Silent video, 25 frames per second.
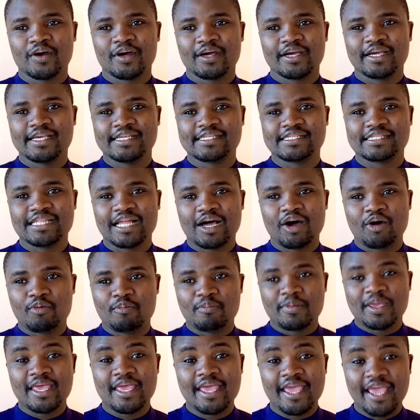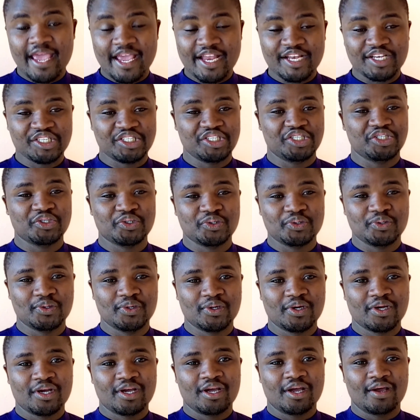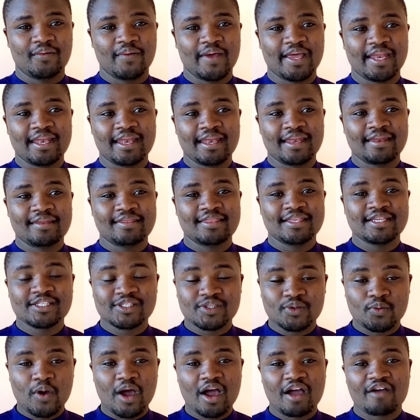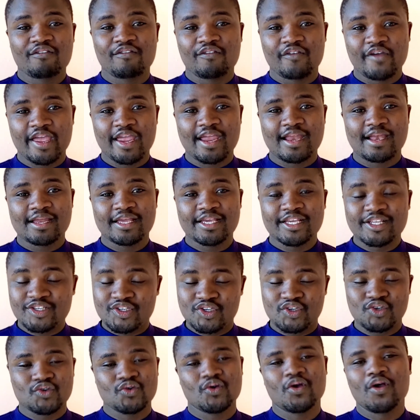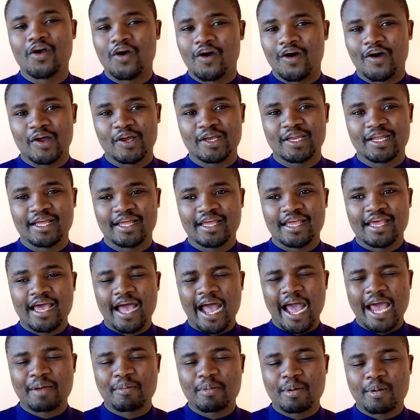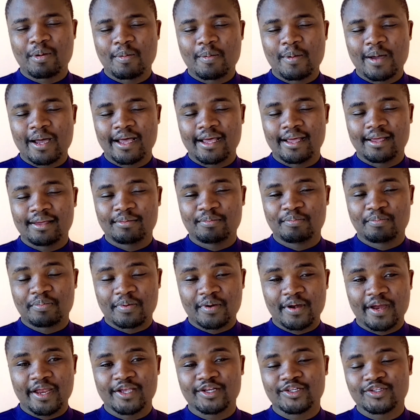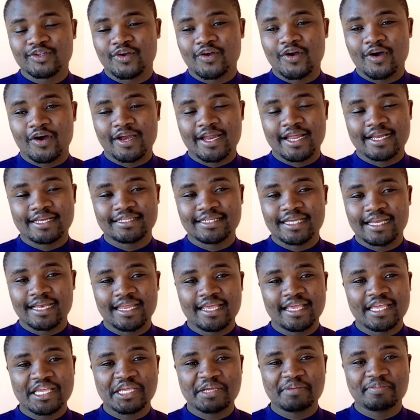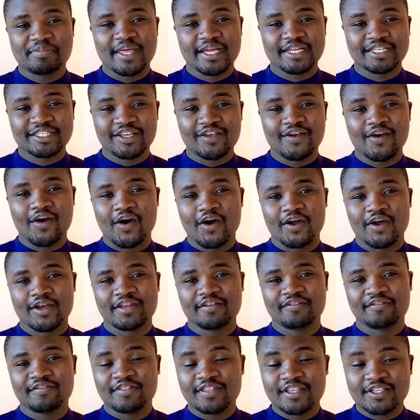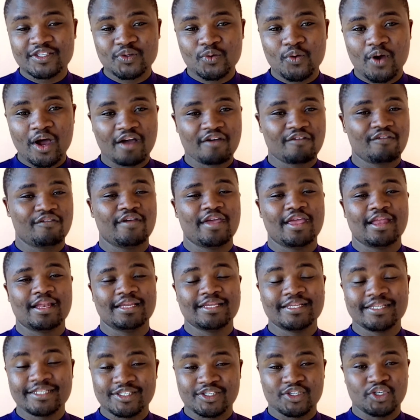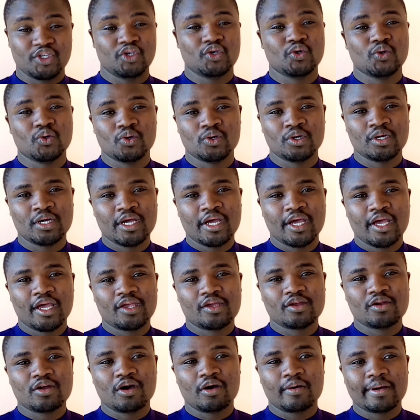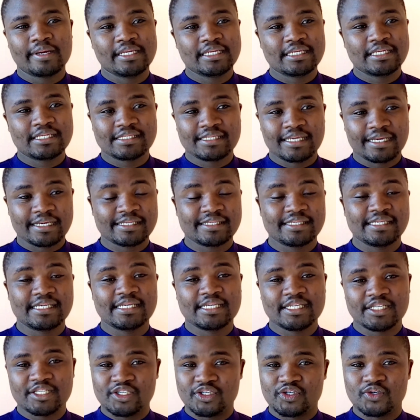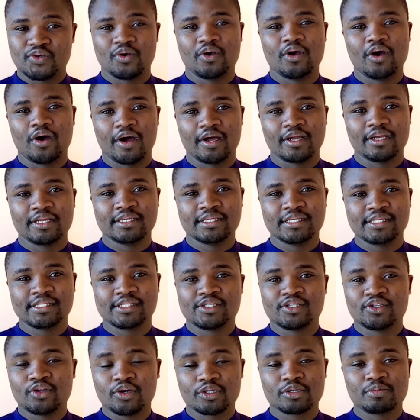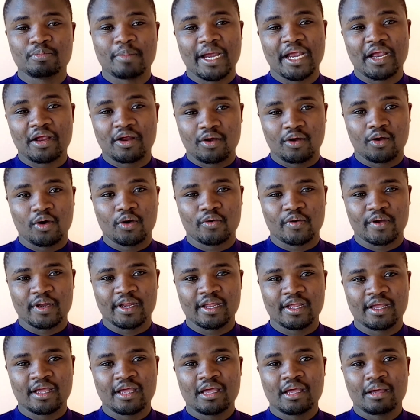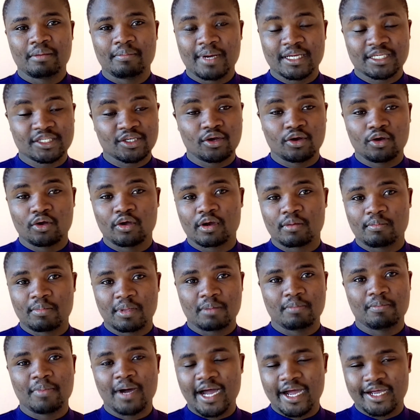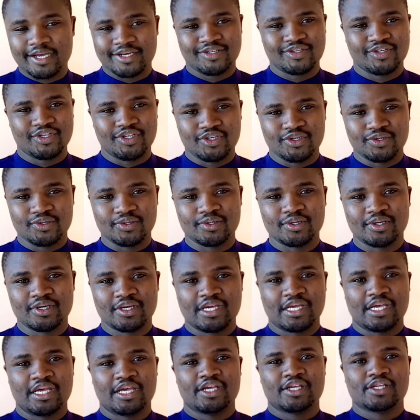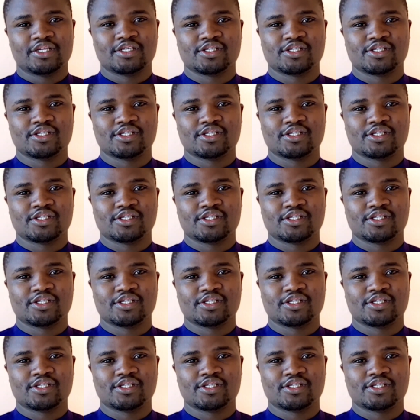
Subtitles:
It's now me and you. When this work failed, it's you, God. I remember praying to God and telling him that, God, if this work failed, it's you. When it succeeds, it's you, God. It's not my glory, but glory be back to you.